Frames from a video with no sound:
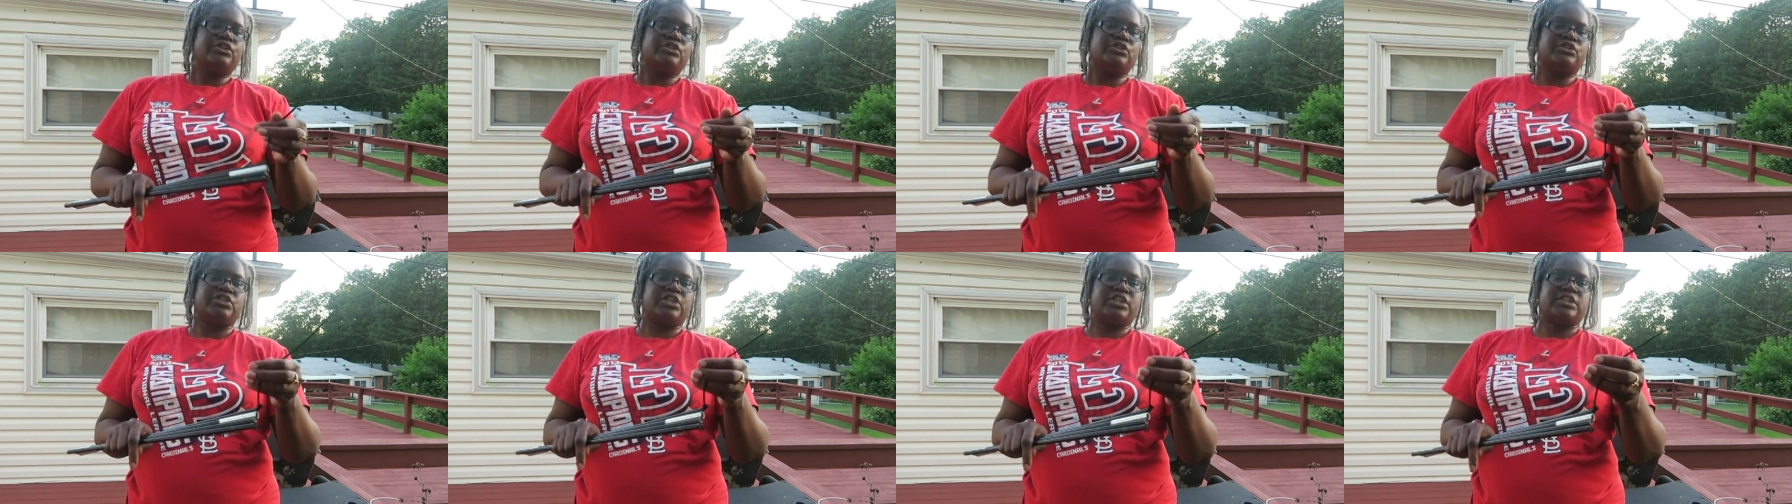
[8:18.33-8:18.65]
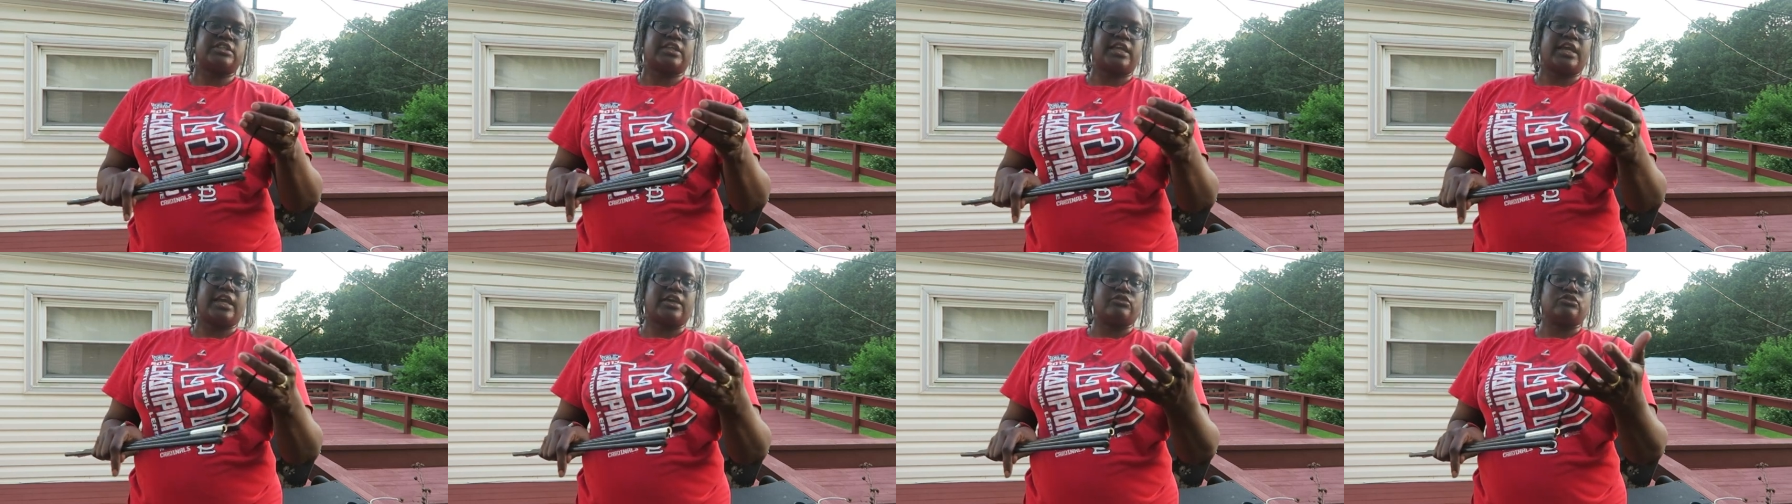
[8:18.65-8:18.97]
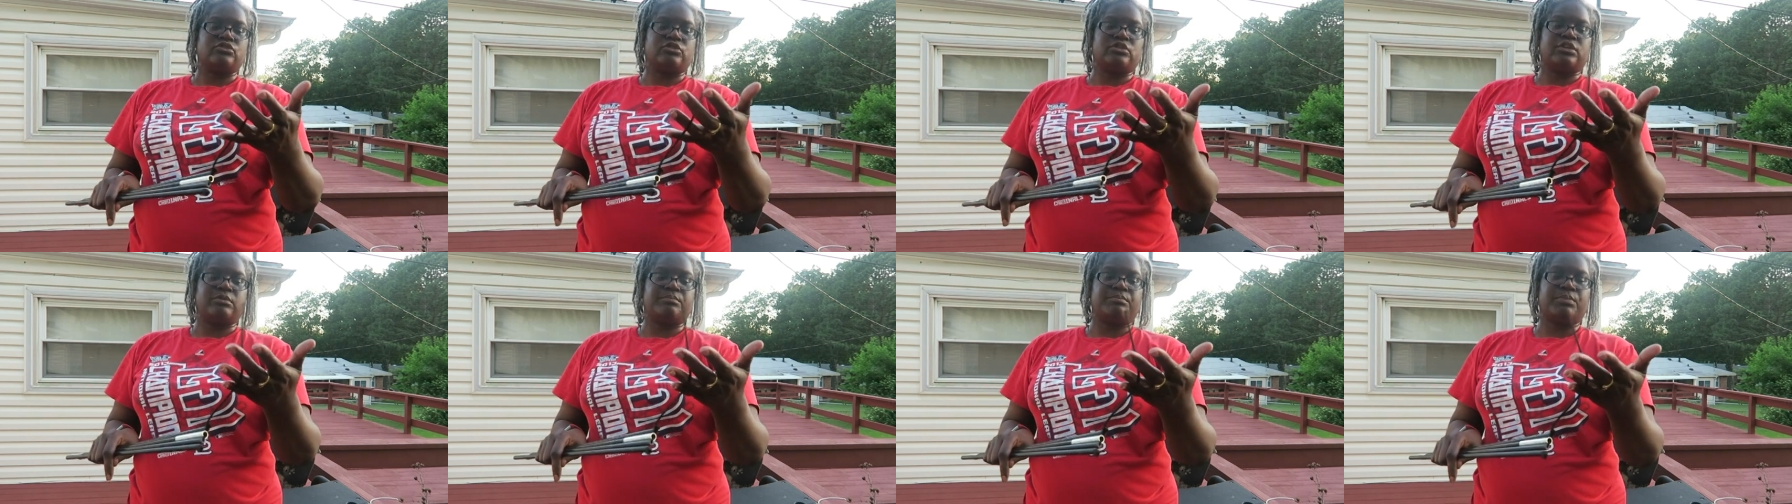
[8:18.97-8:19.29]
You just
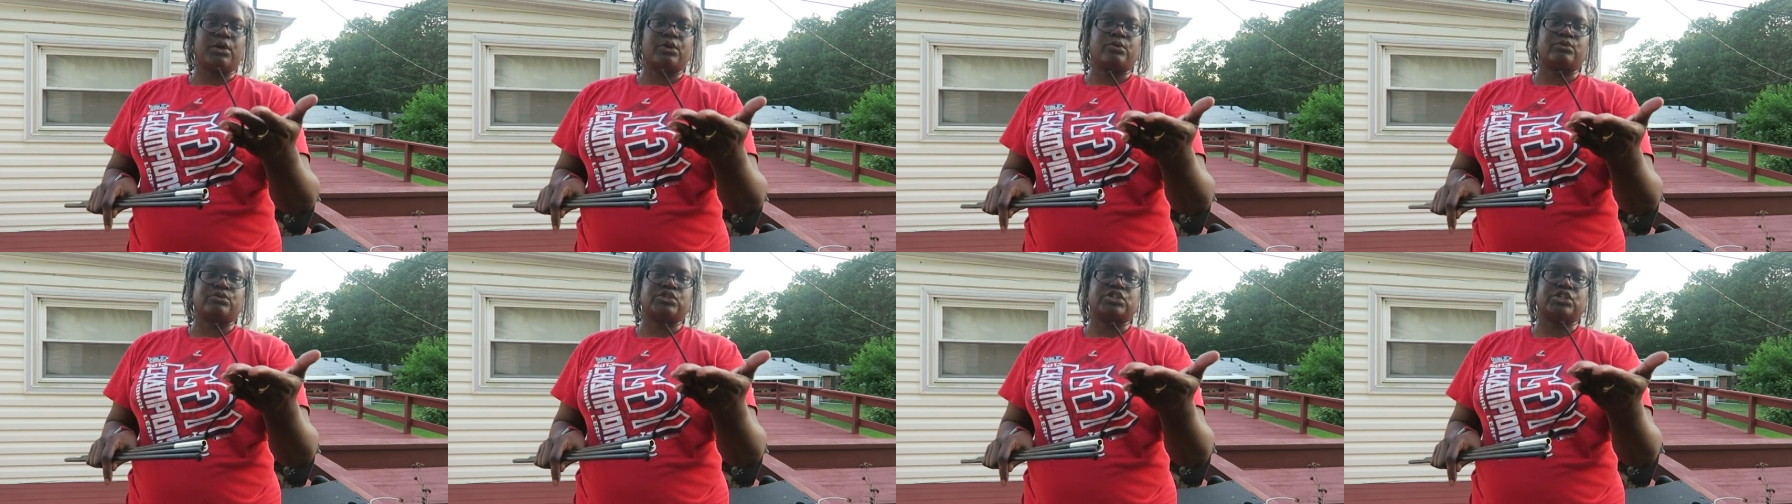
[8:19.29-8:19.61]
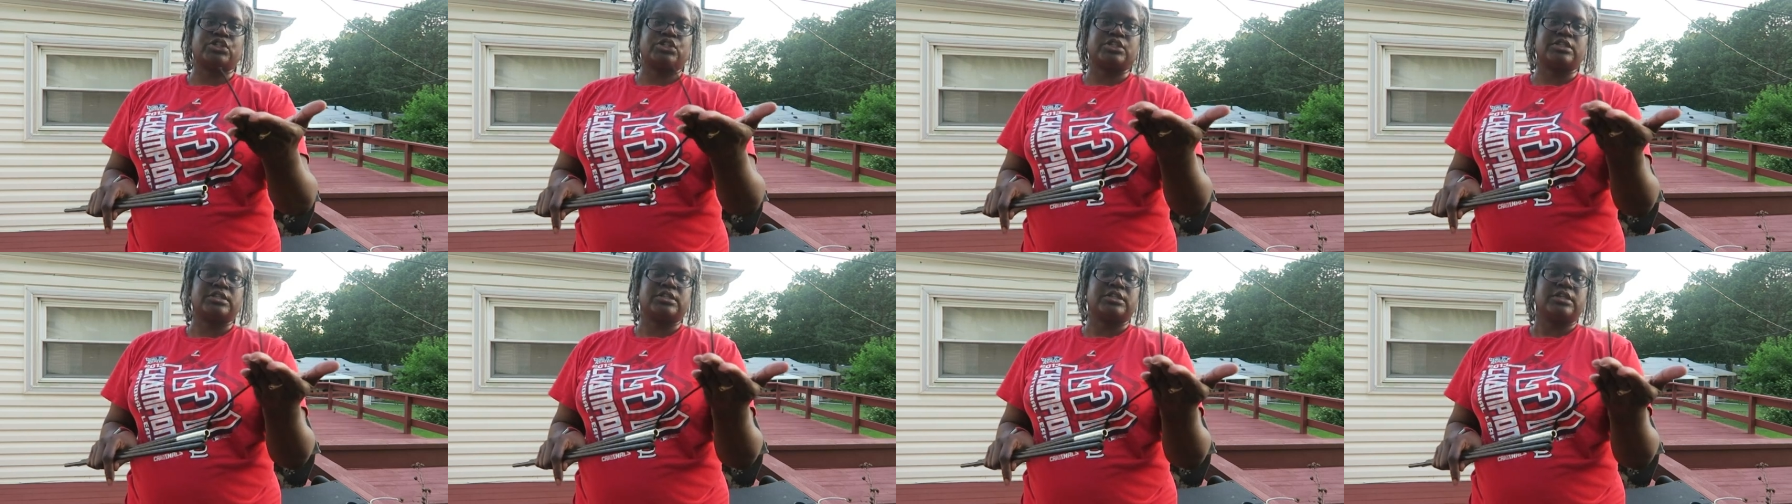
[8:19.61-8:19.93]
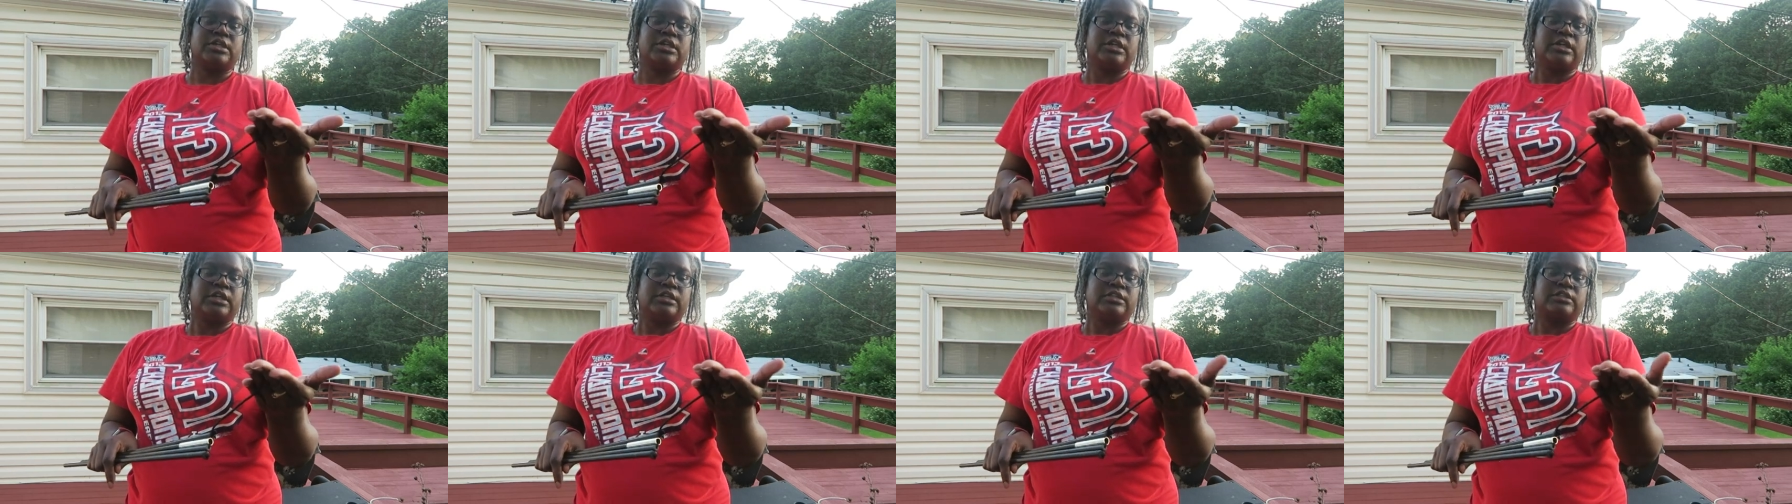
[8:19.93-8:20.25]
actually purchase
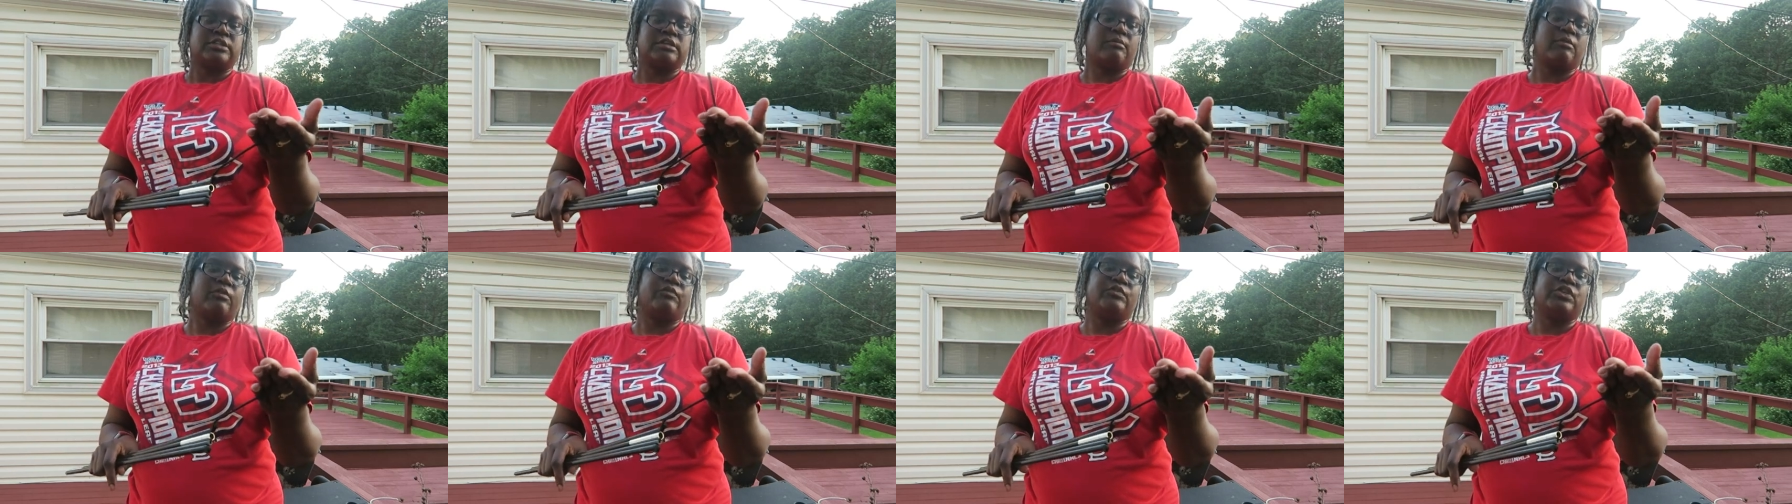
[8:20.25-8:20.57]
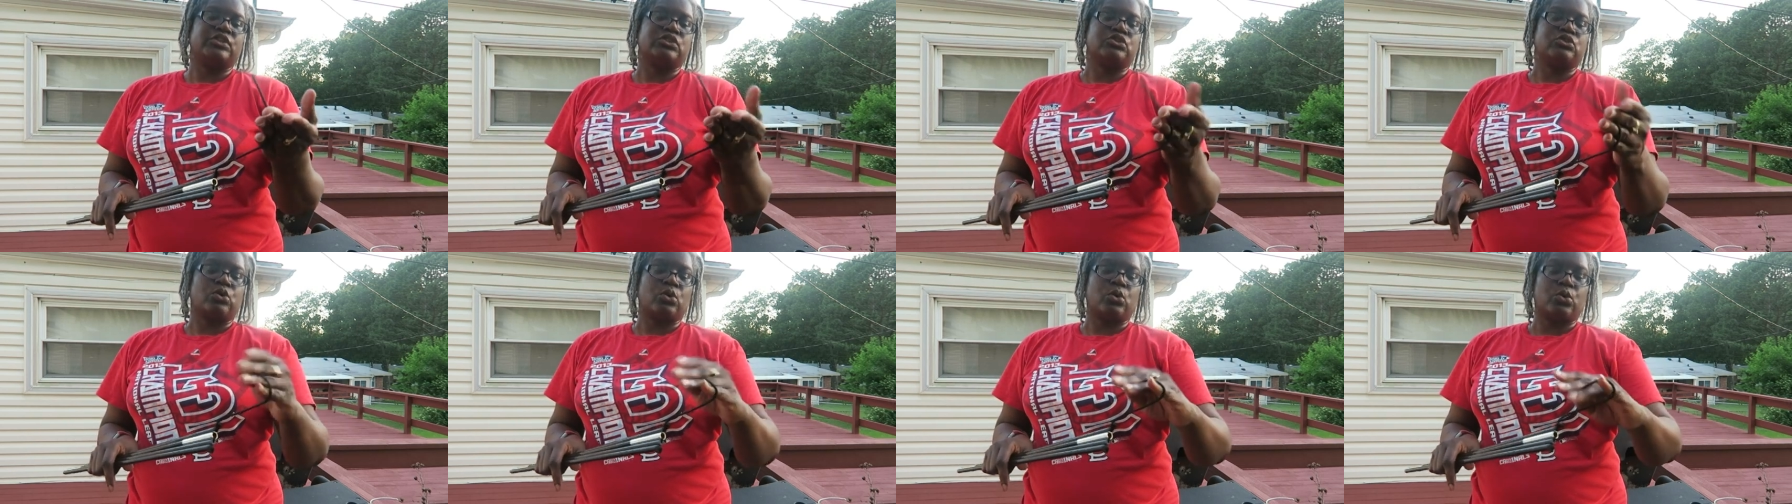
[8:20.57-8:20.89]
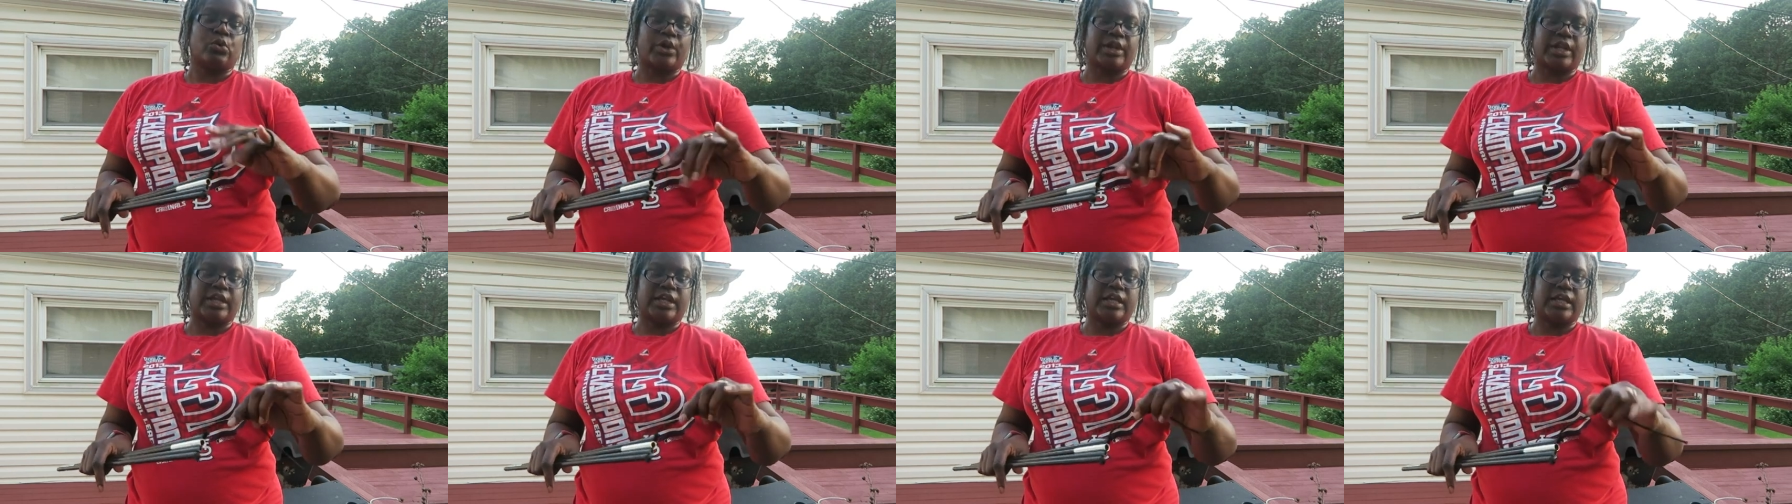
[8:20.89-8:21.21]
some of this
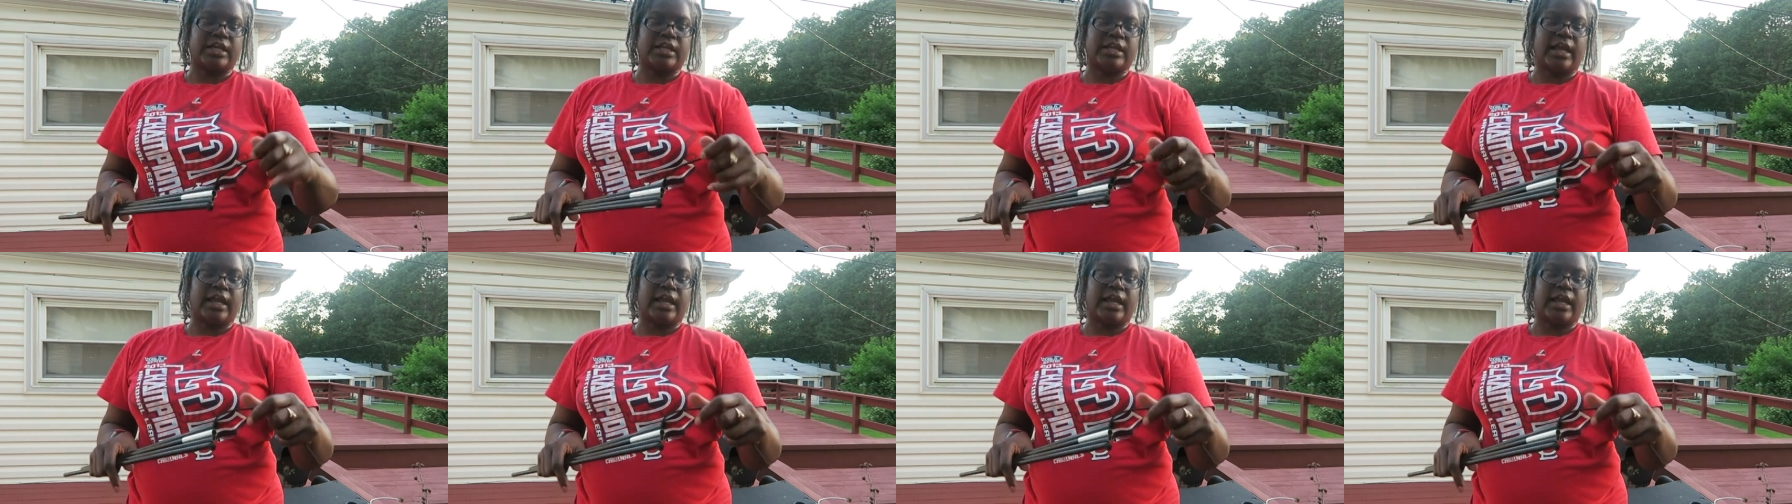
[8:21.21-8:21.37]
cording,